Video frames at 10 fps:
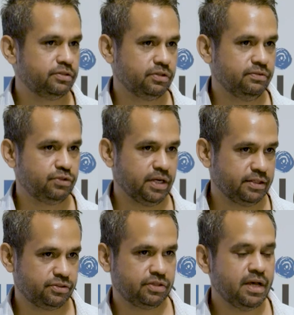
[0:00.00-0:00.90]
sort of
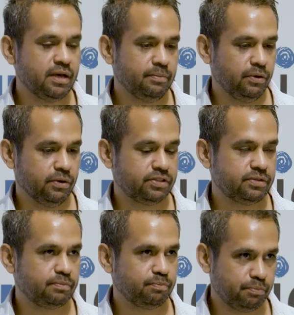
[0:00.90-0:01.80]
drugs, more
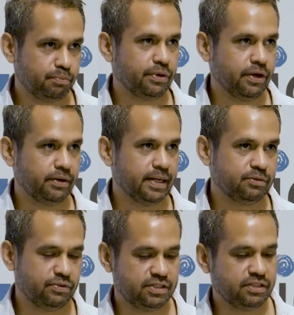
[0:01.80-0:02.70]

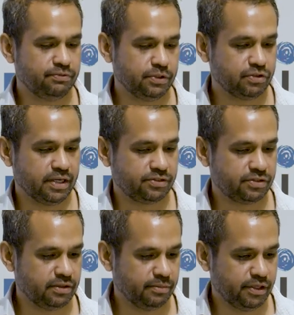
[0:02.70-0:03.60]
programs for different drugs
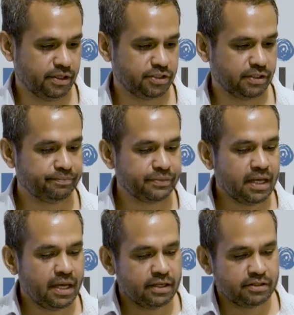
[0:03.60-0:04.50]
that are emerging.
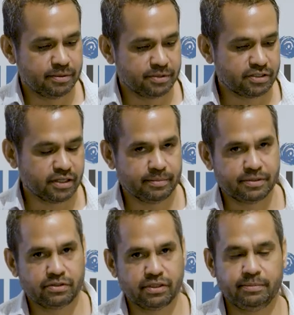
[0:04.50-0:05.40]
In terms of
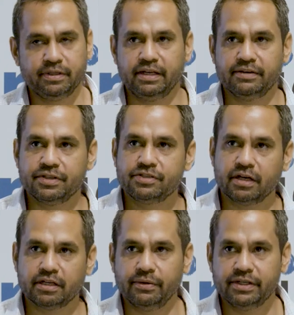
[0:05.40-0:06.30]
types of treatment, you have the
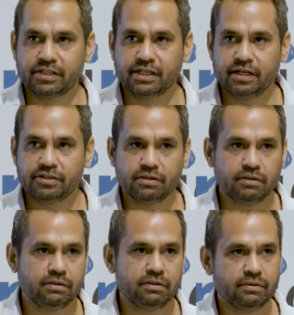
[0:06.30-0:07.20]

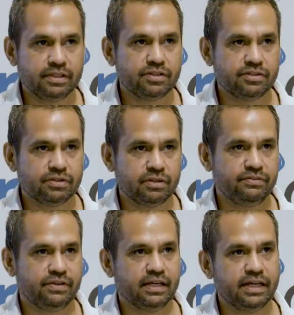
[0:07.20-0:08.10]
psychoeducational, which is sort
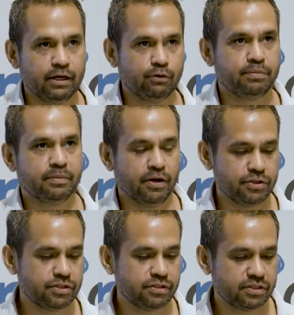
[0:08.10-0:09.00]
of your health
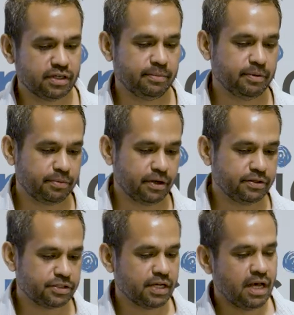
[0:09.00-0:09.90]
promotion type
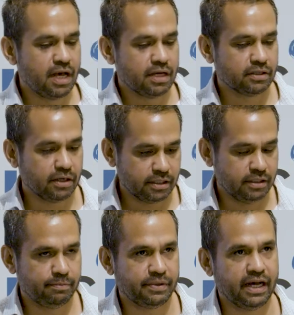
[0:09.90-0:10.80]
approach,
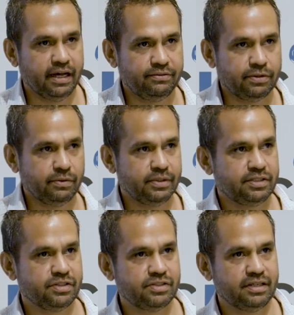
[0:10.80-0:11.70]
cognitive behavioural,
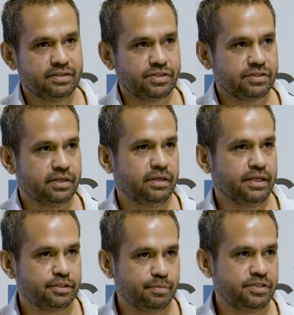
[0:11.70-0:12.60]
which isn't necessarily
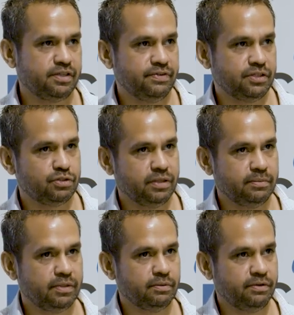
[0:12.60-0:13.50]
a specific
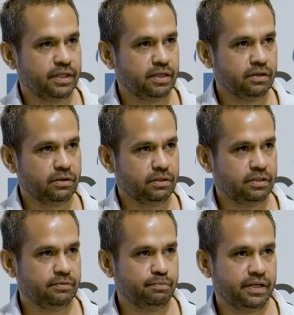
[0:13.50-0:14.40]
treatment. Within
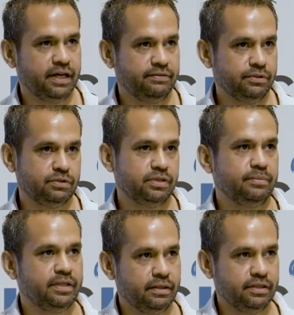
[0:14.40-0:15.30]
cognitive behavioural
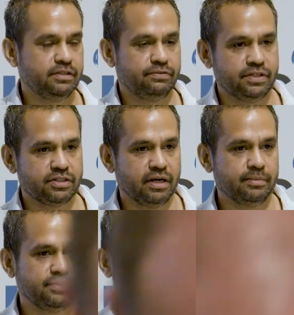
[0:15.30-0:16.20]
treatment, there are different
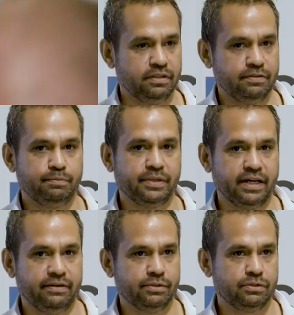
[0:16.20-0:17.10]
types of cognitive
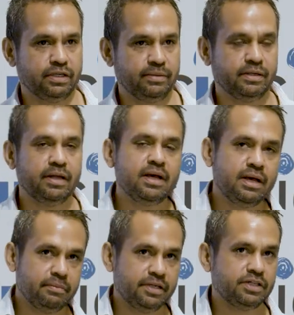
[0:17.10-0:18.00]
behavioural treatment,
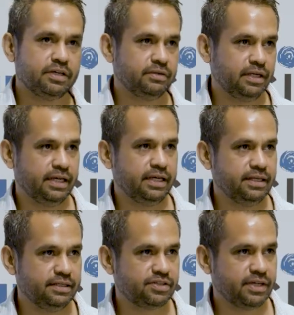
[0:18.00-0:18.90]
but generally
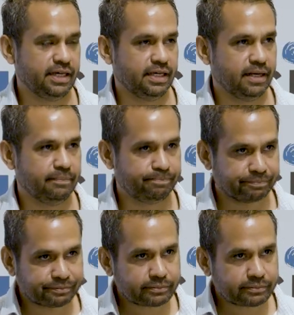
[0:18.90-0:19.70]
it's a um,